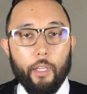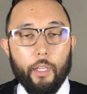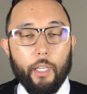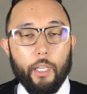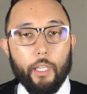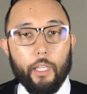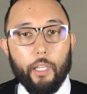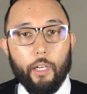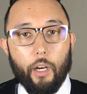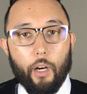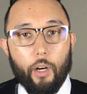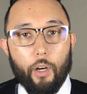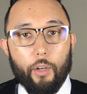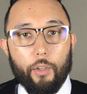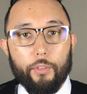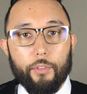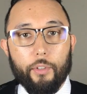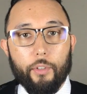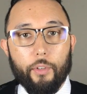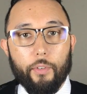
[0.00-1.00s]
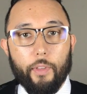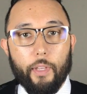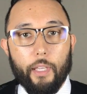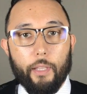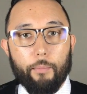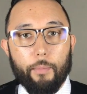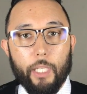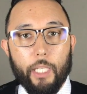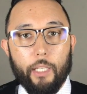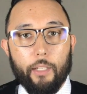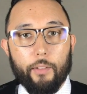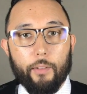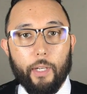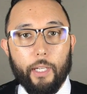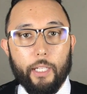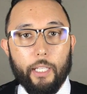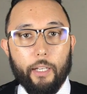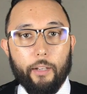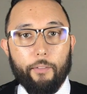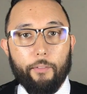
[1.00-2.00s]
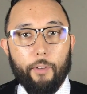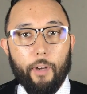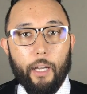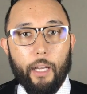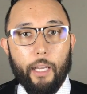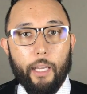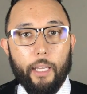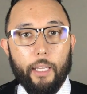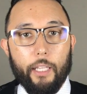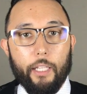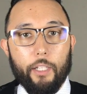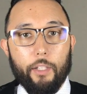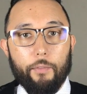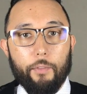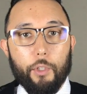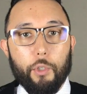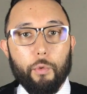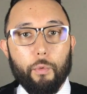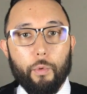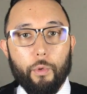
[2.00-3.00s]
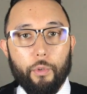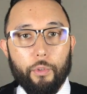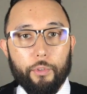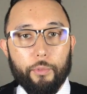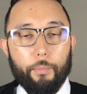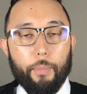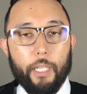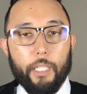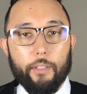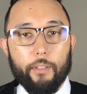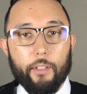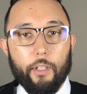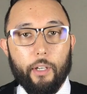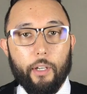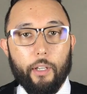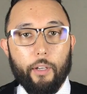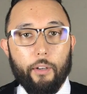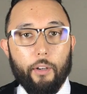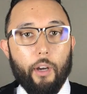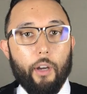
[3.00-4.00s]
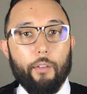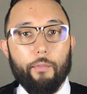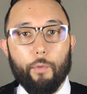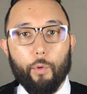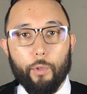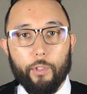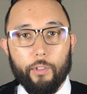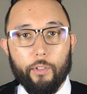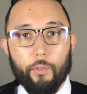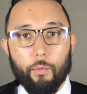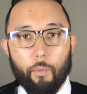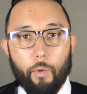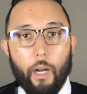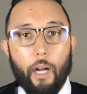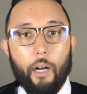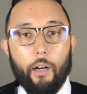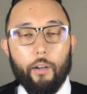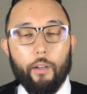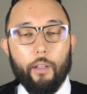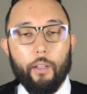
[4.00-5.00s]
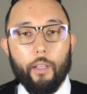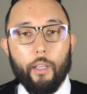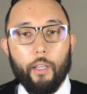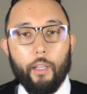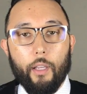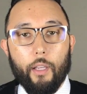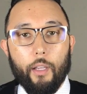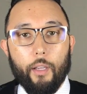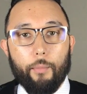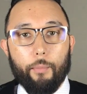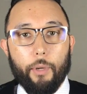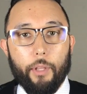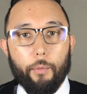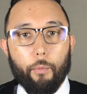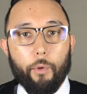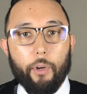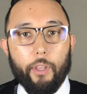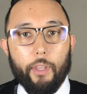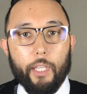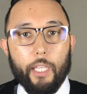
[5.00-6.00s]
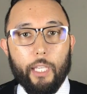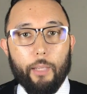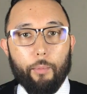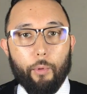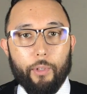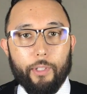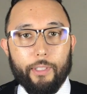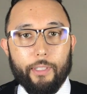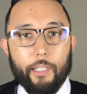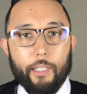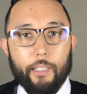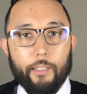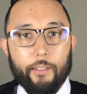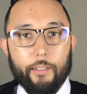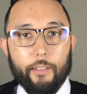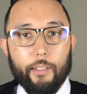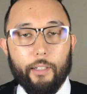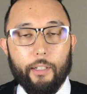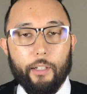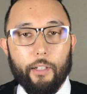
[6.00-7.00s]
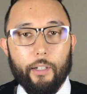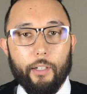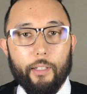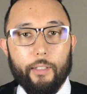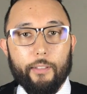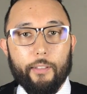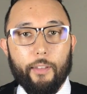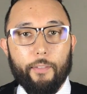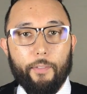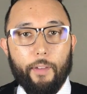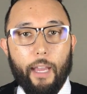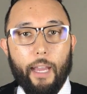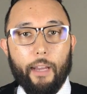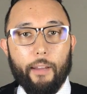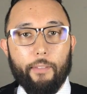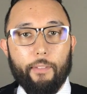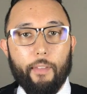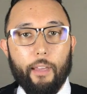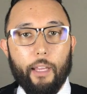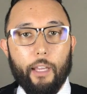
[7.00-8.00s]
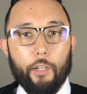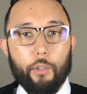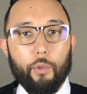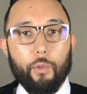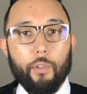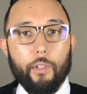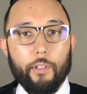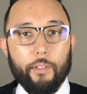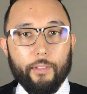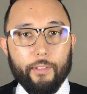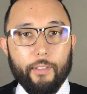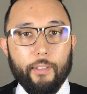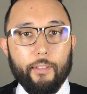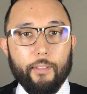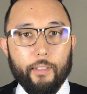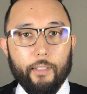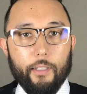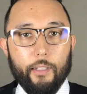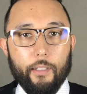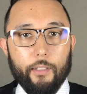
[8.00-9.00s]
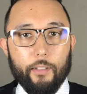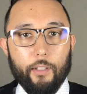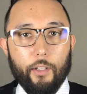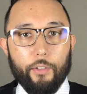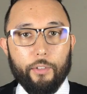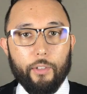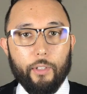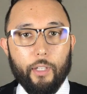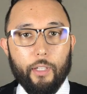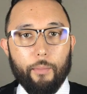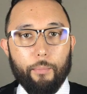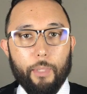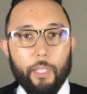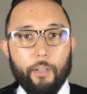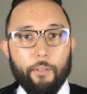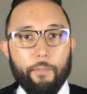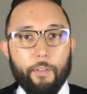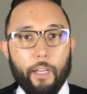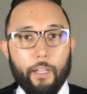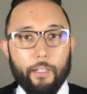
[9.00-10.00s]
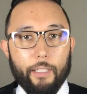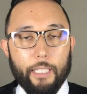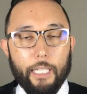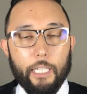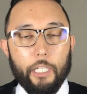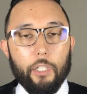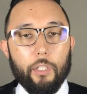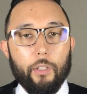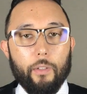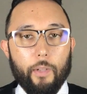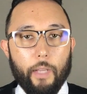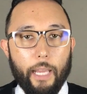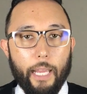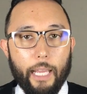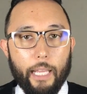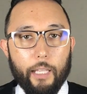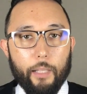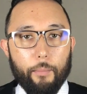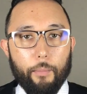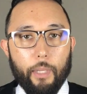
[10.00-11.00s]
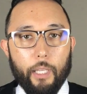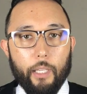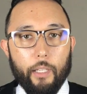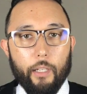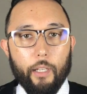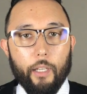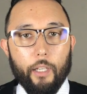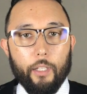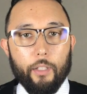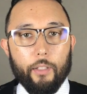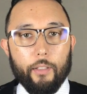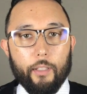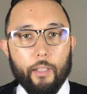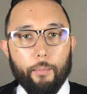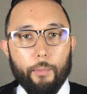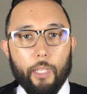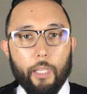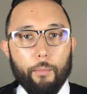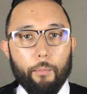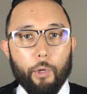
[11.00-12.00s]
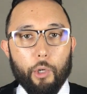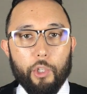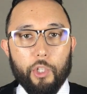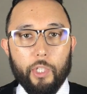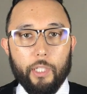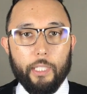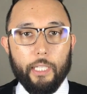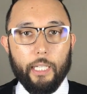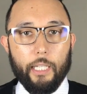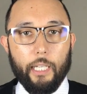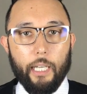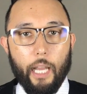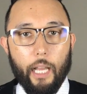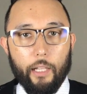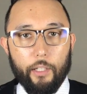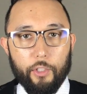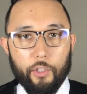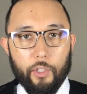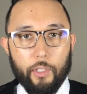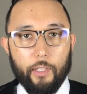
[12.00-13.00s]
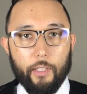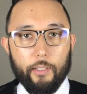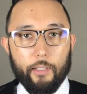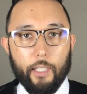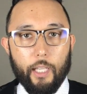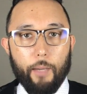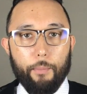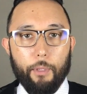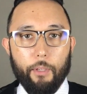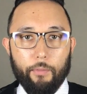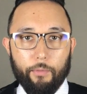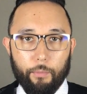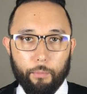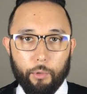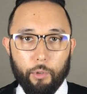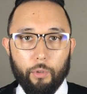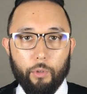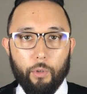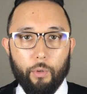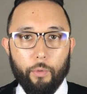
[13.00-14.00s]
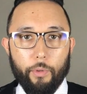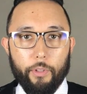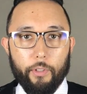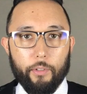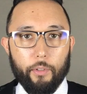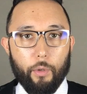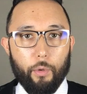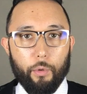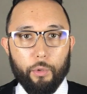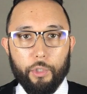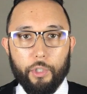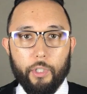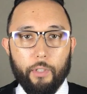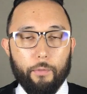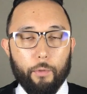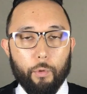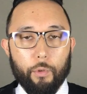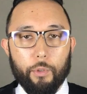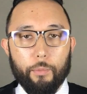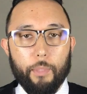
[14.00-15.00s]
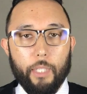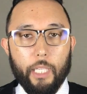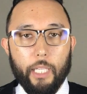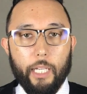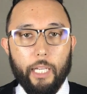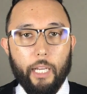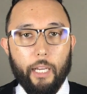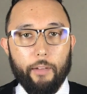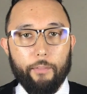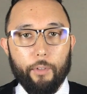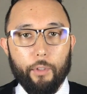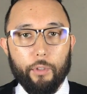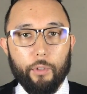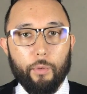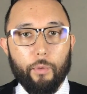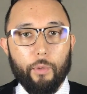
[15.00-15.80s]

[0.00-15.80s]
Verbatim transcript: It can also then begin to identify individuals based on, on voice as well. But one of the key points to consider is the fact that Google Assistant is also going to be a foundational element to some of the emerging technology that's coming from Google with this whole shift towards being an AI first